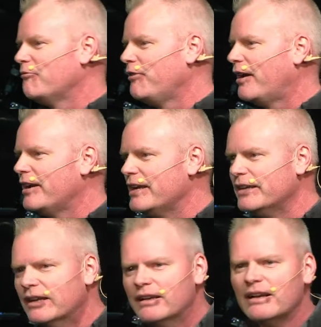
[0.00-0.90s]
very
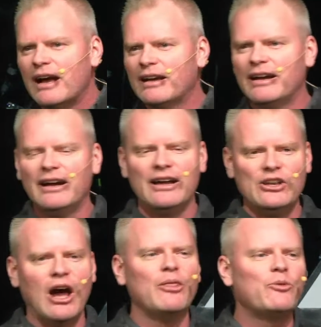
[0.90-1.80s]
uh, a
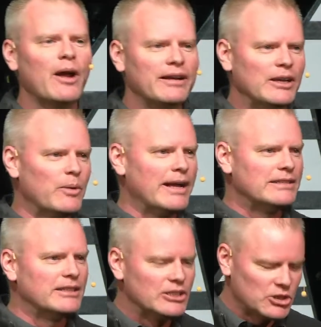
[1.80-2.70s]
non-threatening way
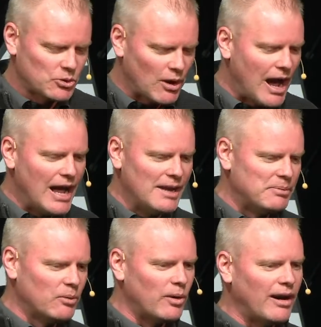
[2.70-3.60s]
to describe
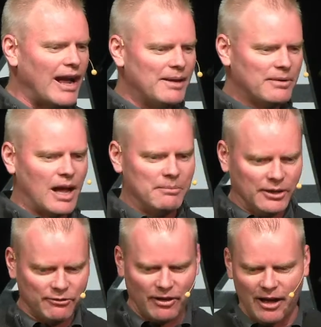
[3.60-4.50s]
where I am coming
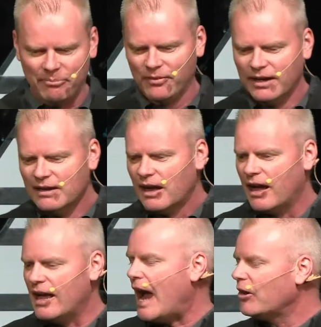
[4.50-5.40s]
from.
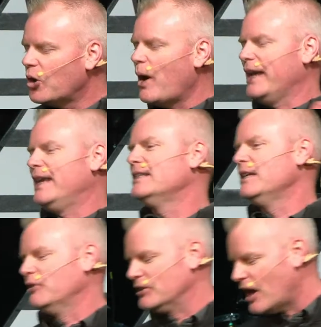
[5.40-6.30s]
Uh, I don't know why kids
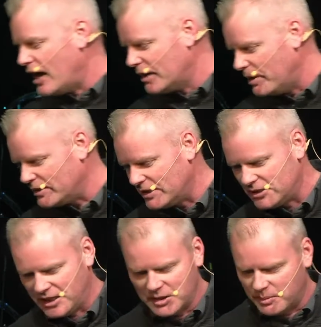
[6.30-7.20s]
even talk about such
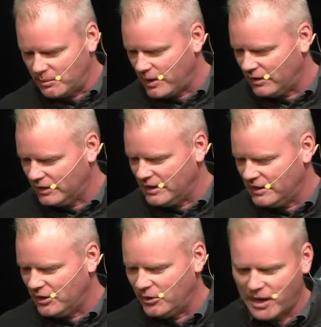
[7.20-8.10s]
things, but apparently,
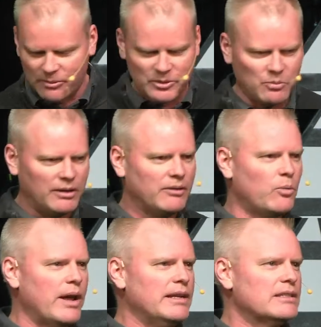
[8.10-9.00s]
you know, that was one of the
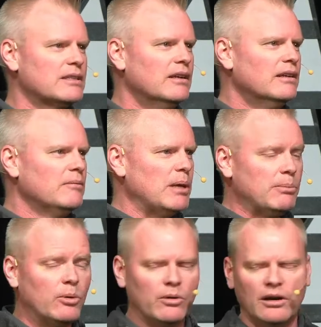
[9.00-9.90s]
ways
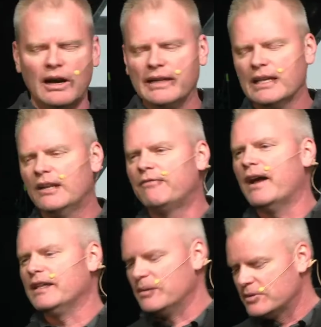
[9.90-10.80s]
people were
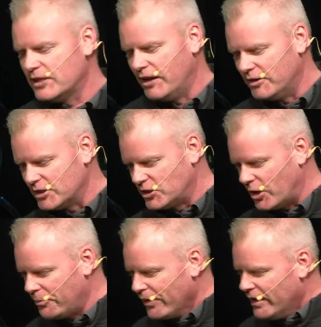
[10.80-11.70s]
identifying themselves. And
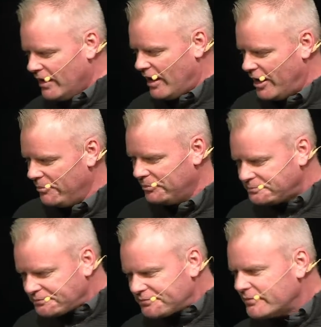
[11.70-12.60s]
so, um,
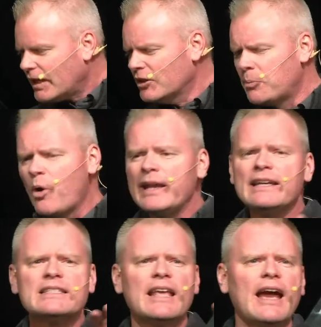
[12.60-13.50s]
the point
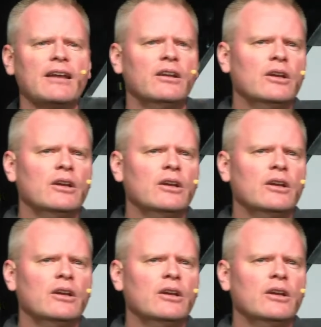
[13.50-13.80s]
is that